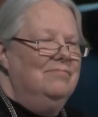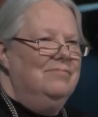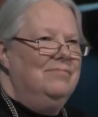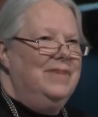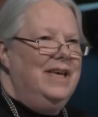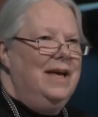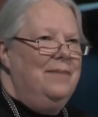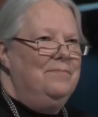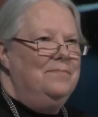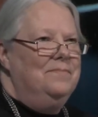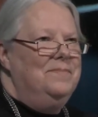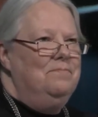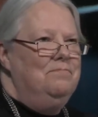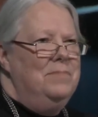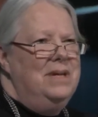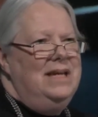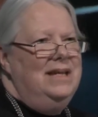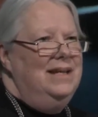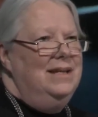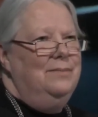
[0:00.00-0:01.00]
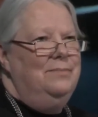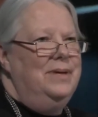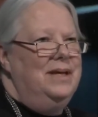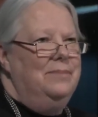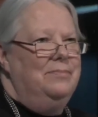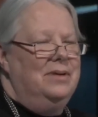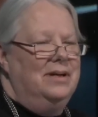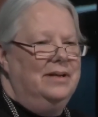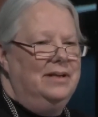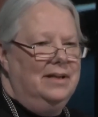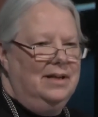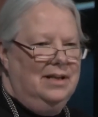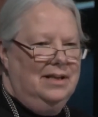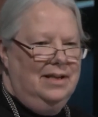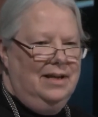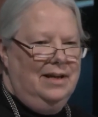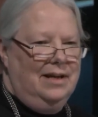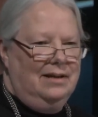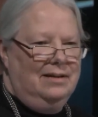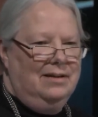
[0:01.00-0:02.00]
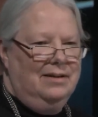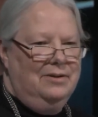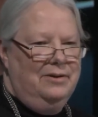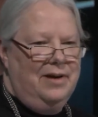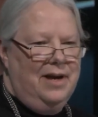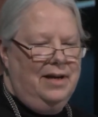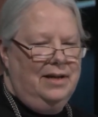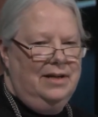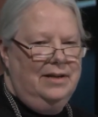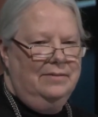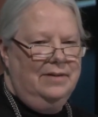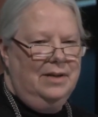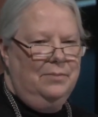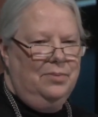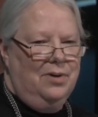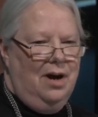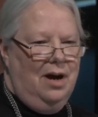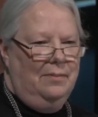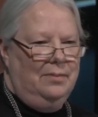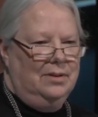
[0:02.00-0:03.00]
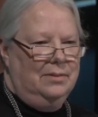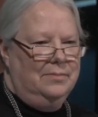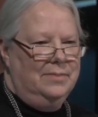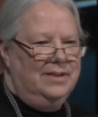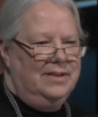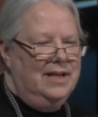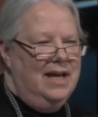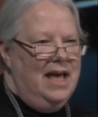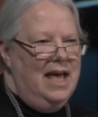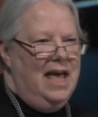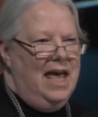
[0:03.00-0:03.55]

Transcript: kept meeting people in the clinic who had hearing problems,